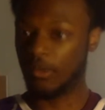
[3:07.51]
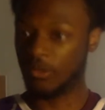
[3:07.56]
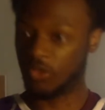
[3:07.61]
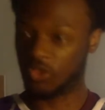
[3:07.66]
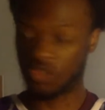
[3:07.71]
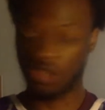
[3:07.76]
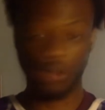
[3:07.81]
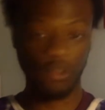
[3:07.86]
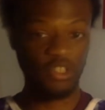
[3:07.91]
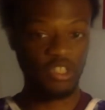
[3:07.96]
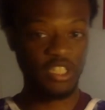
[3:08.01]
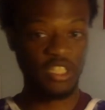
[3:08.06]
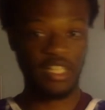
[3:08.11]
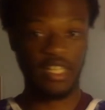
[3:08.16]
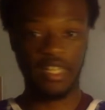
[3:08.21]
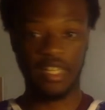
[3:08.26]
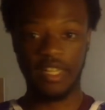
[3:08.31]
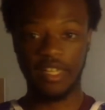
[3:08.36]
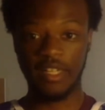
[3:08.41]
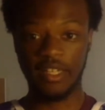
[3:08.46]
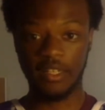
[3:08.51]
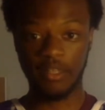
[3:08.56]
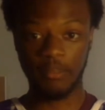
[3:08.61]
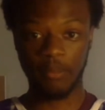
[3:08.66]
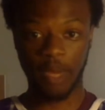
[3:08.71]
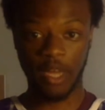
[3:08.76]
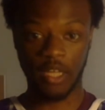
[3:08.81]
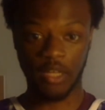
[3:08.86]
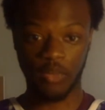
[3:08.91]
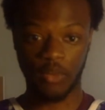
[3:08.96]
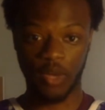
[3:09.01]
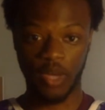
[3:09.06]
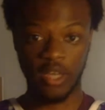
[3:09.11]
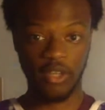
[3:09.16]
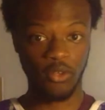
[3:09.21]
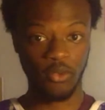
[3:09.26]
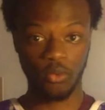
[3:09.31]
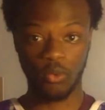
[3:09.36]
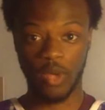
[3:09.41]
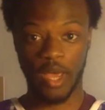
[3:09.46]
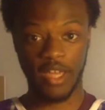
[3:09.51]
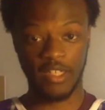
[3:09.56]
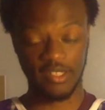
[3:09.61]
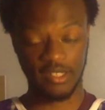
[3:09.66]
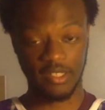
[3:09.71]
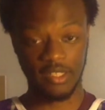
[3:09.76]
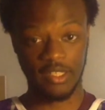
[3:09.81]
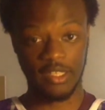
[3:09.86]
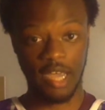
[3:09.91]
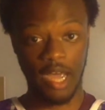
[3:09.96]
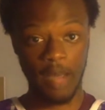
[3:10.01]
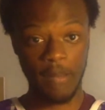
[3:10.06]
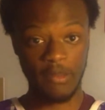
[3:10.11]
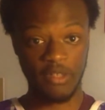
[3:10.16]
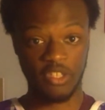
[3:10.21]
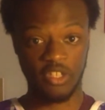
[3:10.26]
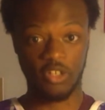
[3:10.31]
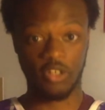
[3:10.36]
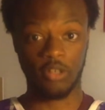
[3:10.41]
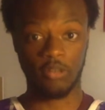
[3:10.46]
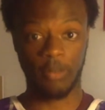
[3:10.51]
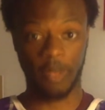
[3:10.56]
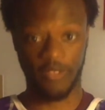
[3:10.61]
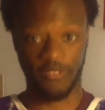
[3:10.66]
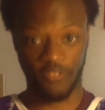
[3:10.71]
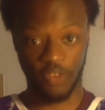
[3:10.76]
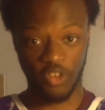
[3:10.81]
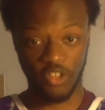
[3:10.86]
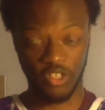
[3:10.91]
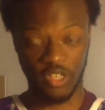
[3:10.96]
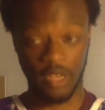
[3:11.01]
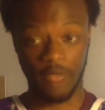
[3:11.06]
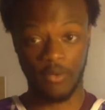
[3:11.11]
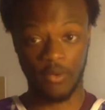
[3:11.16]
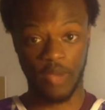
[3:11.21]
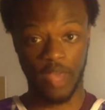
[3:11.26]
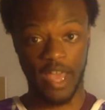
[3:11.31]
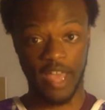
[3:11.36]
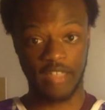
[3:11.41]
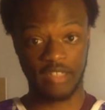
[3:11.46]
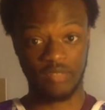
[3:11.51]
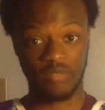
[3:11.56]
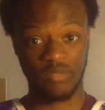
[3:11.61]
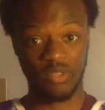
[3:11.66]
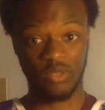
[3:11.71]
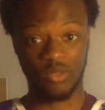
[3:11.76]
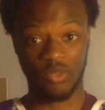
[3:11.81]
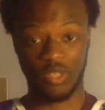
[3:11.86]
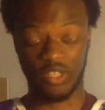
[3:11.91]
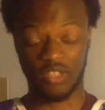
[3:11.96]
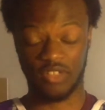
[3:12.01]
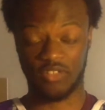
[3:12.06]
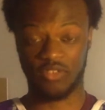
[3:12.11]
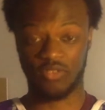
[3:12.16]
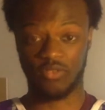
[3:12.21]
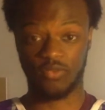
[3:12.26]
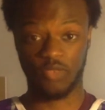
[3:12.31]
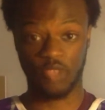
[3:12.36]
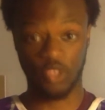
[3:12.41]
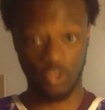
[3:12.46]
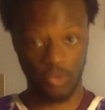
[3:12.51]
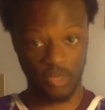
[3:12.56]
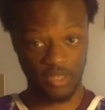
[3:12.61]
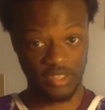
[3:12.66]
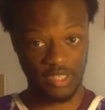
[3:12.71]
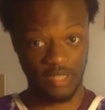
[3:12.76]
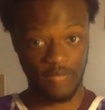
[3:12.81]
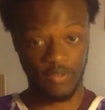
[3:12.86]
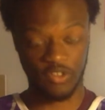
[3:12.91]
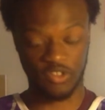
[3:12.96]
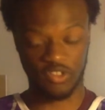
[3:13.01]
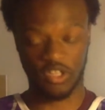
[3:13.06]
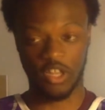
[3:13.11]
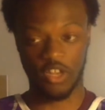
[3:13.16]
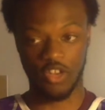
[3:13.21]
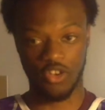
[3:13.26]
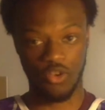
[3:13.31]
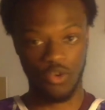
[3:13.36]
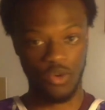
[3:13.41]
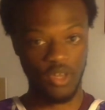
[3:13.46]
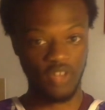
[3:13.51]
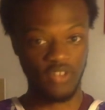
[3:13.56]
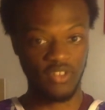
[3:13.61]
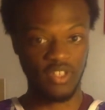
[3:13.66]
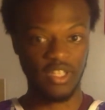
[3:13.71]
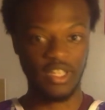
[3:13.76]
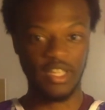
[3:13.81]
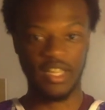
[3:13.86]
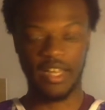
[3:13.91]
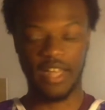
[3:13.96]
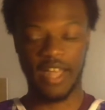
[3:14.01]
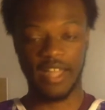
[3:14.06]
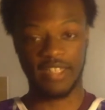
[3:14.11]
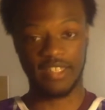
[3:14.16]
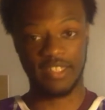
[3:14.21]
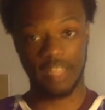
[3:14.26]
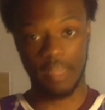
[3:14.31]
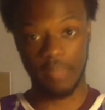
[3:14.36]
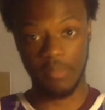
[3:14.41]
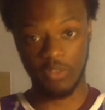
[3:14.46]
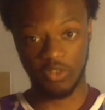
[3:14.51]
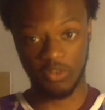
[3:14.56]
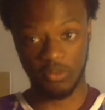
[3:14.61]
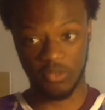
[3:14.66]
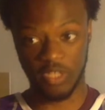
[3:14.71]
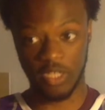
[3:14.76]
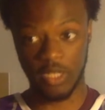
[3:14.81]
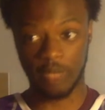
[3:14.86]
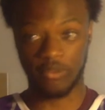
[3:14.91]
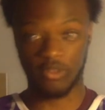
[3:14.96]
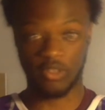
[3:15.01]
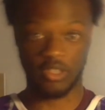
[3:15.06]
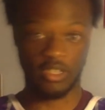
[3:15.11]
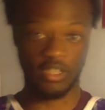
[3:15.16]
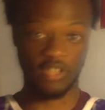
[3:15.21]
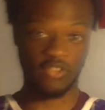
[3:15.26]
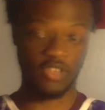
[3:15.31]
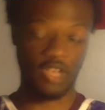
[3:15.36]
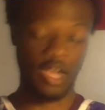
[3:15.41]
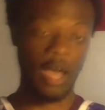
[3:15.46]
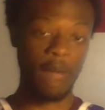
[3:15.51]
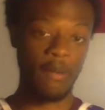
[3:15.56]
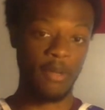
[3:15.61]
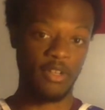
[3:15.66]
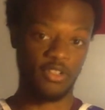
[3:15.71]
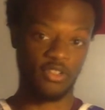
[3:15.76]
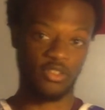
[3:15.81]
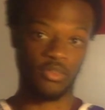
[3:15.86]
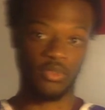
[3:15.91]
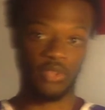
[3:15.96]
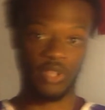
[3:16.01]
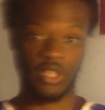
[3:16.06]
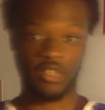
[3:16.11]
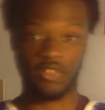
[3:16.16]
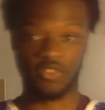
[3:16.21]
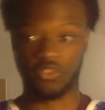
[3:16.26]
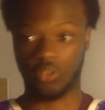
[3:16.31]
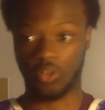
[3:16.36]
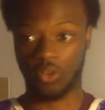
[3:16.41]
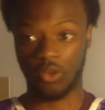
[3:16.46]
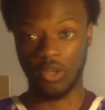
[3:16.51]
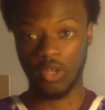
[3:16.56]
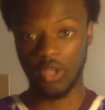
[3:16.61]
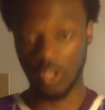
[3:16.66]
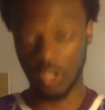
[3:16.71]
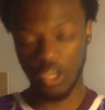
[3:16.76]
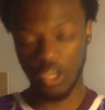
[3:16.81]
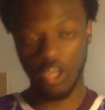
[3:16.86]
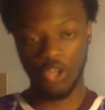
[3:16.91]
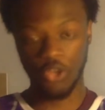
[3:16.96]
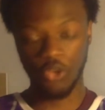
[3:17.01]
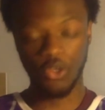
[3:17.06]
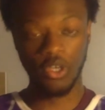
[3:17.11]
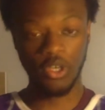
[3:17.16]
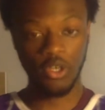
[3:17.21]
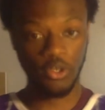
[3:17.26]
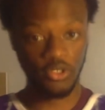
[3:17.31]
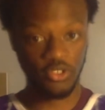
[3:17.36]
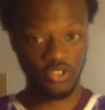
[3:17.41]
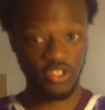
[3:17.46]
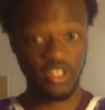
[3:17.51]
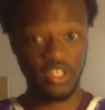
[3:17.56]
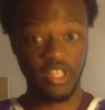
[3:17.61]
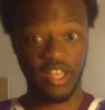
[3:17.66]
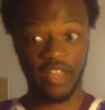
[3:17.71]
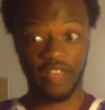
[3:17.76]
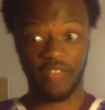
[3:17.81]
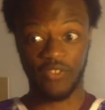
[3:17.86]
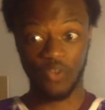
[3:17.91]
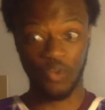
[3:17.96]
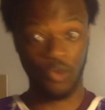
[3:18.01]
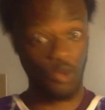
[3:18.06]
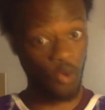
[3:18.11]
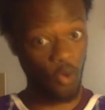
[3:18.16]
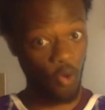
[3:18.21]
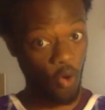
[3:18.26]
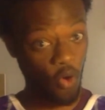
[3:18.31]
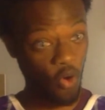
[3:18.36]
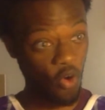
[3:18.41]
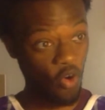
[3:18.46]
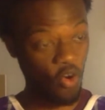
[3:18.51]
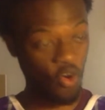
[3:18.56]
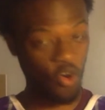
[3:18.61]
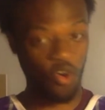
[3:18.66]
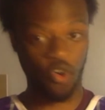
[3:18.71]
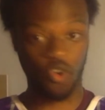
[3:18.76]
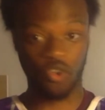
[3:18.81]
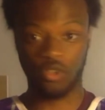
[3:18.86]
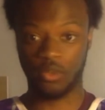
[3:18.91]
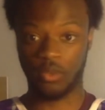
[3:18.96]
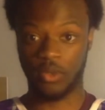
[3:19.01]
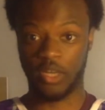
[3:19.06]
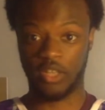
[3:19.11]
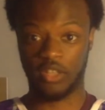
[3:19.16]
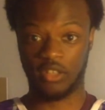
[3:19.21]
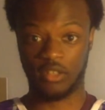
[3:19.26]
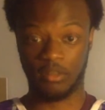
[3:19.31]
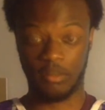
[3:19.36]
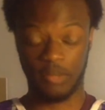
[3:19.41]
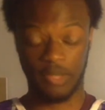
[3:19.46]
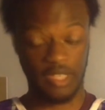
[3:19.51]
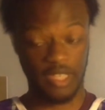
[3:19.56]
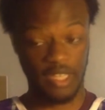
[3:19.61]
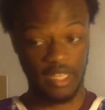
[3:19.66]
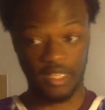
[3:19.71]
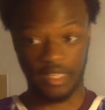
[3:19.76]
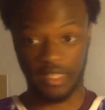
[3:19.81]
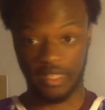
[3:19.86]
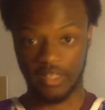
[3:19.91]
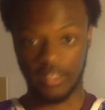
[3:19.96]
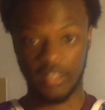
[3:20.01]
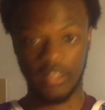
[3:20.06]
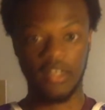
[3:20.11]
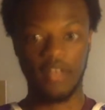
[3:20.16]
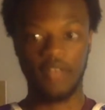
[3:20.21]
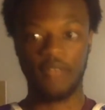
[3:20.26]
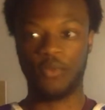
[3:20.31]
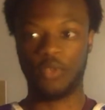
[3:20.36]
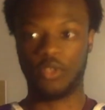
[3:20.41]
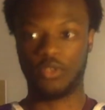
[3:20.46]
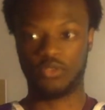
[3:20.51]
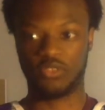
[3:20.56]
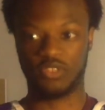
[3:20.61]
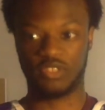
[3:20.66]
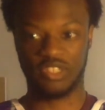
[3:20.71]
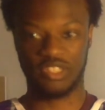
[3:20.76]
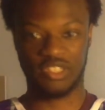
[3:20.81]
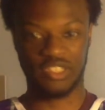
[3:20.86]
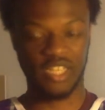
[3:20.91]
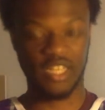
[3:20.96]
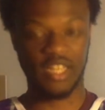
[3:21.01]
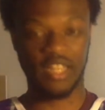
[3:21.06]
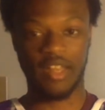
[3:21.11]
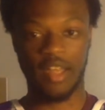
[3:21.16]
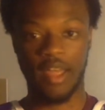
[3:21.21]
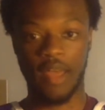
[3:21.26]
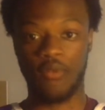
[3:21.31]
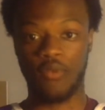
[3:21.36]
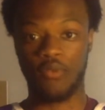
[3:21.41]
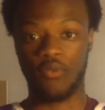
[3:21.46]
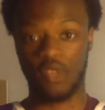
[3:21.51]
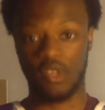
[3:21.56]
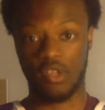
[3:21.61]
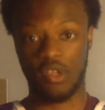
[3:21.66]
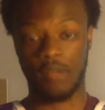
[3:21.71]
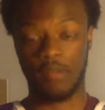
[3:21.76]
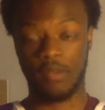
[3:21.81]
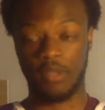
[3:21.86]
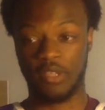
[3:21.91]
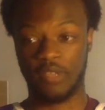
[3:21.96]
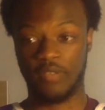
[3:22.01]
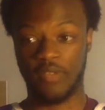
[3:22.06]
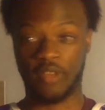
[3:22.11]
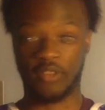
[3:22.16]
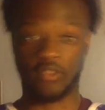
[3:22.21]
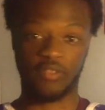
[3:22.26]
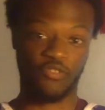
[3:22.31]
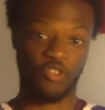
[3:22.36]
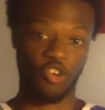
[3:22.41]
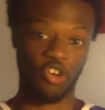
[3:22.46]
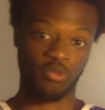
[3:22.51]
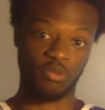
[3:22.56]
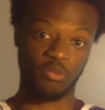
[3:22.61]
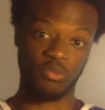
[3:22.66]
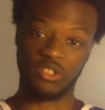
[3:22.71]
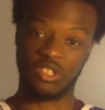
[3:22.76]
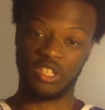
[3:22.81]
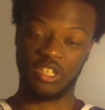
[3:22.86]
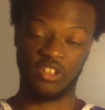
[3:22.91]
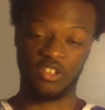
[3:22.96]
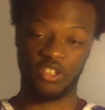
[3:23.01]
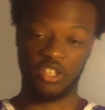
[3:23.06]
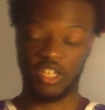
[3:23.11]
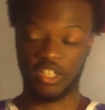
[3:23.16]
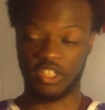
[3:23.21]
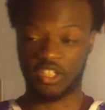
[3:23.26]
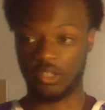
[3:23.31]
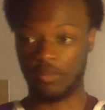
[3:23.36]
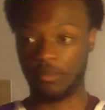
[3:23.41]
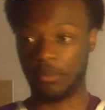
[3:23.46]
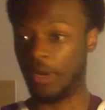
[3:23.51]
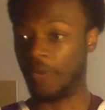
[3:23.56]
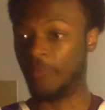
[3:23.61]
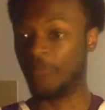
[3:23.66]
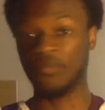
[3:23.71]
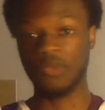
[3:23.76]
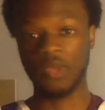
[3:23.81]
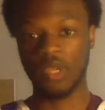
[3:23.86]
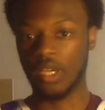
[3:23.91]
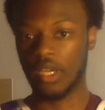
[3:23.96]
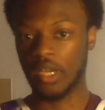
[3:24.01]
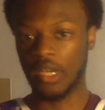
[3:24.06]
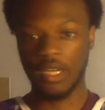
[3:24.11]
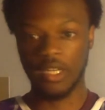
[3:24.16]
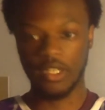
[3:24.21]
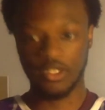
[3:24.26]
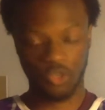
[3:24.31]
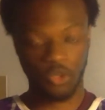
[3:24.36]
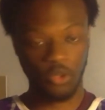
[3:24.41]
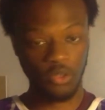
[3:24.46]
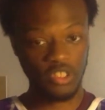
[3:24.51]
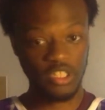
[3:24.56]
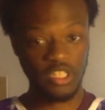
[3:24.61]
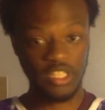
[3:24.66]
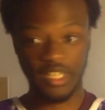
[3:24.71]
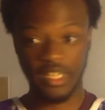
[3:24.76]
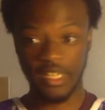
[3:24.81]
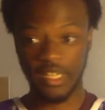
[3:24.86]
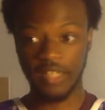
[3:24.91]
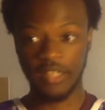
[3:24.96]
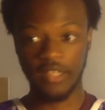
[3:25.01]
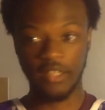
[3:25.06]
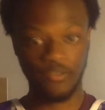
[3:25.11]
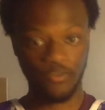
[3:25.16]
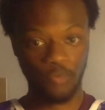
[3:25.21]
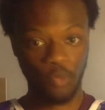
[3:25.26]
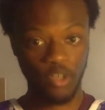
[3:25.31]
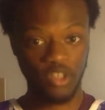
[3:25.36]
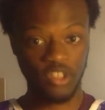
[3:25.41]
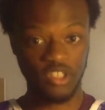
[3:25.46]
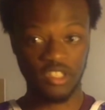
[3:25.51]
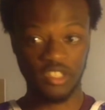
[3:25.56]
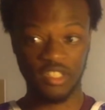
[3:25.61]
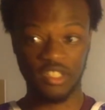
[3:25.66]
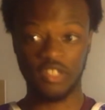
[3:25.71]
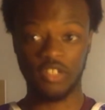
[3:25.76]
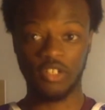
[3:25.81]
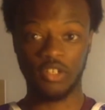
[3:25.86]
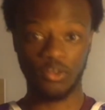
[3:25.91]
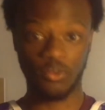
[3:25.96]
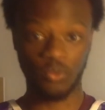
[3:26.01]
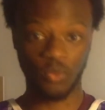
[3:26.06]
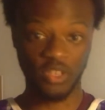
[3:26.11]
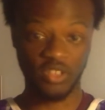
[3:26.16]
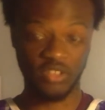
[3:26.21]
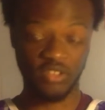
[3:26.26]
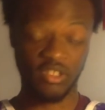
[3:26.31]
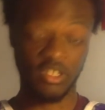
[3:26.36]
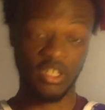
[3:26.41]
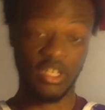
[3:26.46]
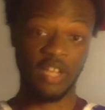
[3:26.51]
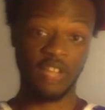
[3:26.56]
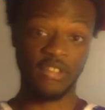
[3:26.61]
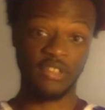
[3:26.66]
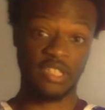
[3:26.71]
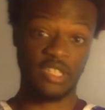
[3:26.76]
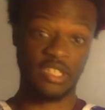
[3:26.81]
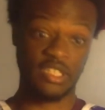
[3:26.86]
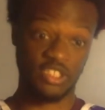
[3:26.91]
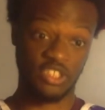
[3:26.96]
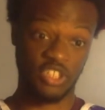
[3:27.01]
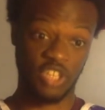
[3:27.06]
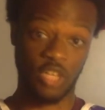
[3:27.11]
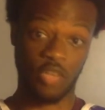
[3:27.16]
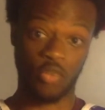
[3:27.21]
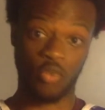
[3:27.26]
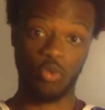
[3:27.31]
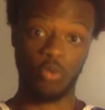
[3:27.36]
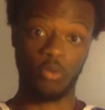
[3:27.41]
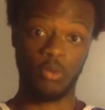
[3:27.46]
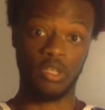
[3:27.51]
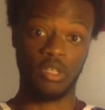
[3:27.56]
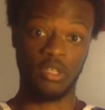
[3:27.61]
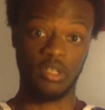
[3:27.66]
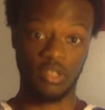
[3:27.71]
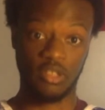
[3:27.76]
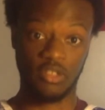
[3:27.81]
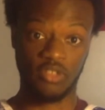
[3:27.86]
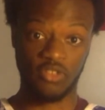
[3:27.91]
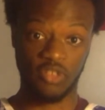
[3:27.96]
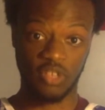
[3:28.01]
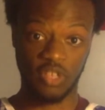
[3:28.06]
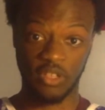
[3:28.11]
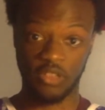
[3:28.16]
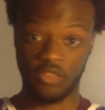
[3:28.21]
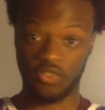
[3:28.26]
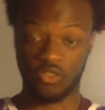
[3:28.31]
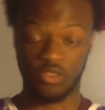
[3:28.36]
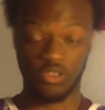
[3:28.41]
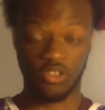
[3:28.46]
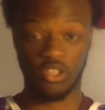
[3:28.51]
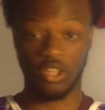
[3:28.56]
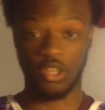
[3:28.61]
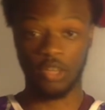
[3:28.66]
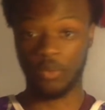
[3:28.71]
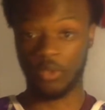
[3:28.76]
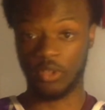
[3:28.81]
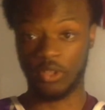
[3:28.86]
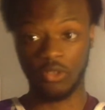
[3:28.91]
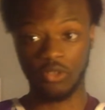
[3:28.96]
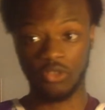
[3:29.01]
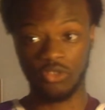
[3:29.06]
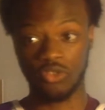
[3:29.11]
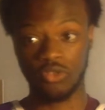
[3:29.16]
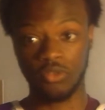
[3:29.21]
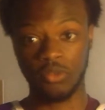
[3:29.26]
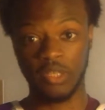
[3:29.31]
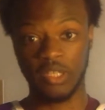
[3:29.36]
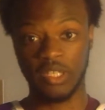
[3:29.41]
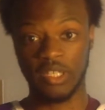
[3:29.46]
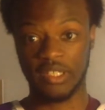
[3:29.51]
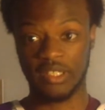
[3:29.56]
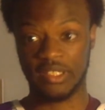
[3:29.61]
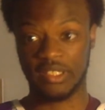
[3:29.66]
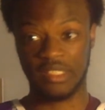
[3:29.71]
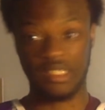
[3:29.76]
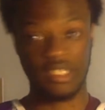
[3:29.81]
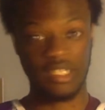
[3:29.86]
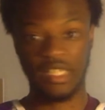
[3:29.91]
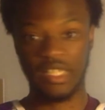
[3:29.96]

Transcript: Scotian Canadian, by the way, who actually commented on my first ever reaction video against the USA versus Honduras and actually gave me some tips, and his comment is still there. So you can go see that if you go all the way to the beginning, which was the second ever video, I believe, after the first one was an introduction. But Scotian Canadian, unfortunately, though, recently announced that his channel will be, he is done with YouTube because